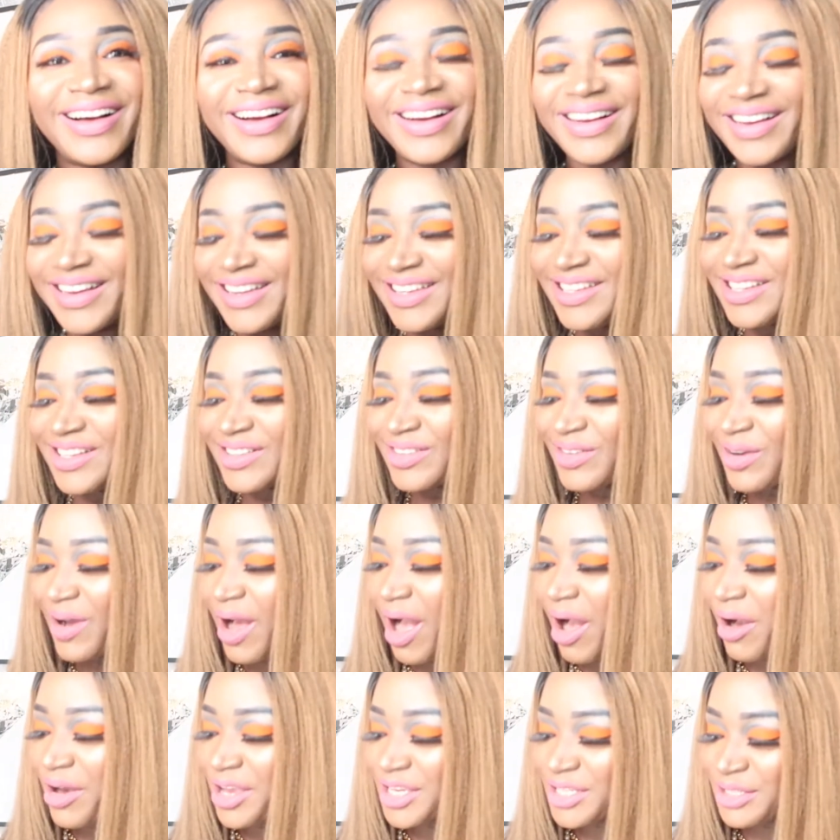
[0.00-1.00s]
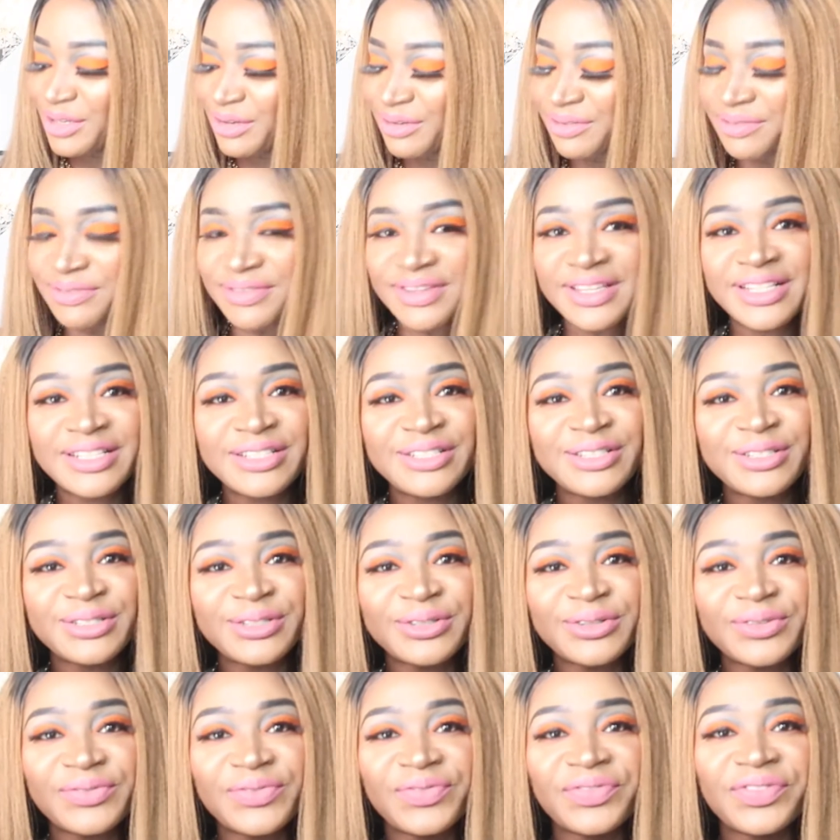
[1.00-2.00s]
I don't know how I should feel
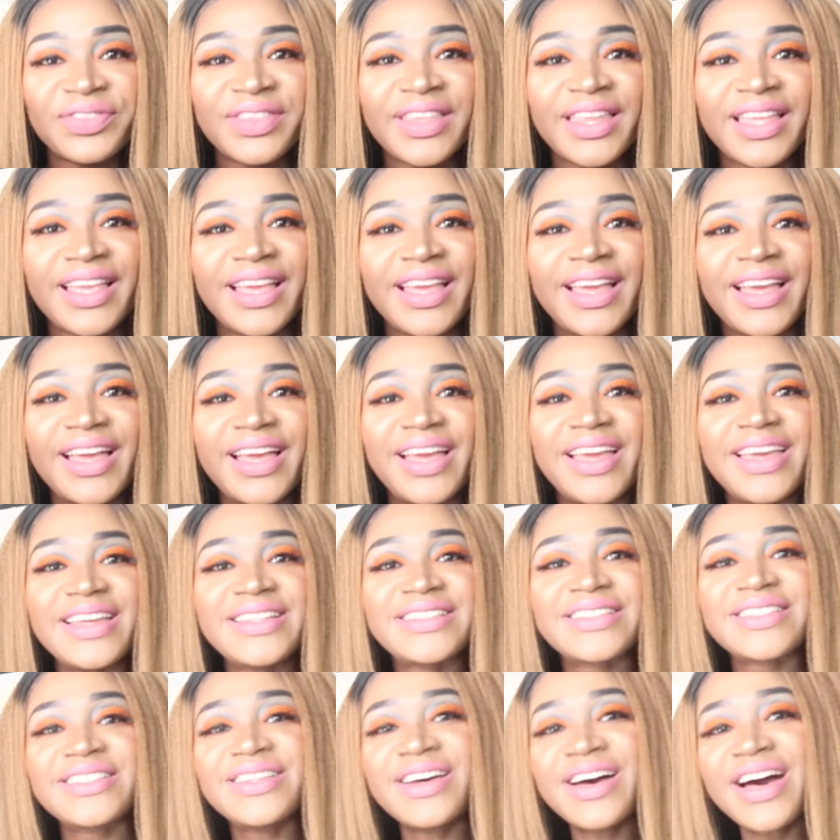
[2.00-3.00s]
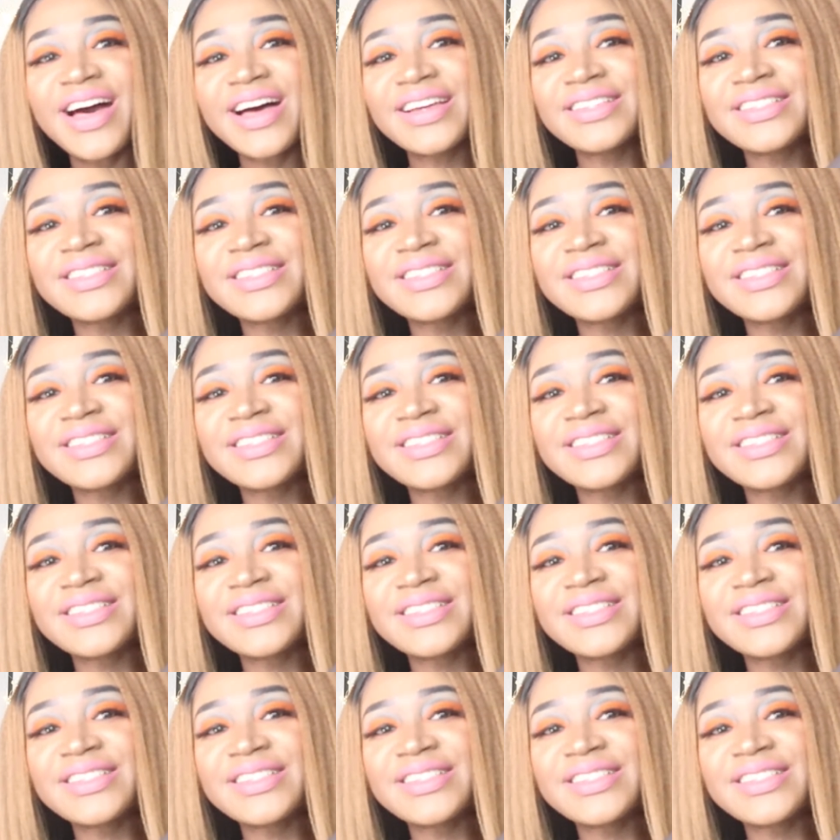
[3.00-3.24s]
though. It's not as